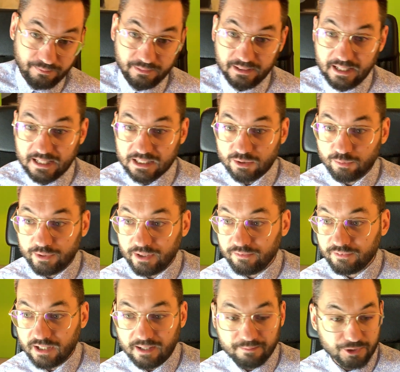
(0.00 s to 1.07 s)
guess
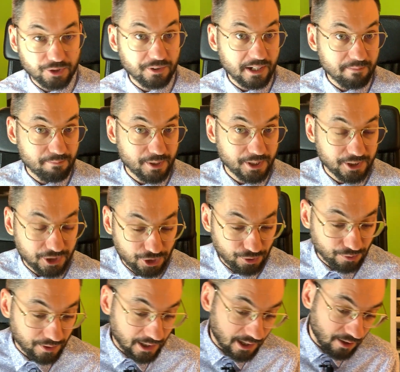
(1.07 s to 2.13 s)
we've come to number
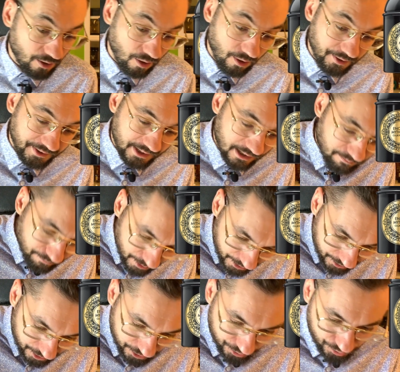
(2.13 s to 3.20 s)
2 now. On
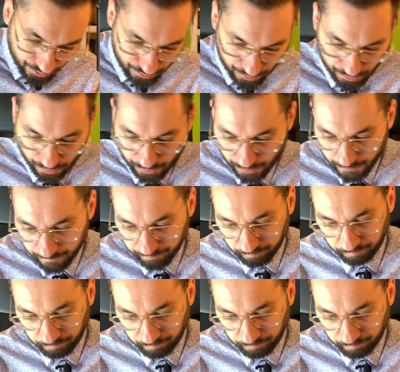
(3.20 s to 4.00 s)
number 2,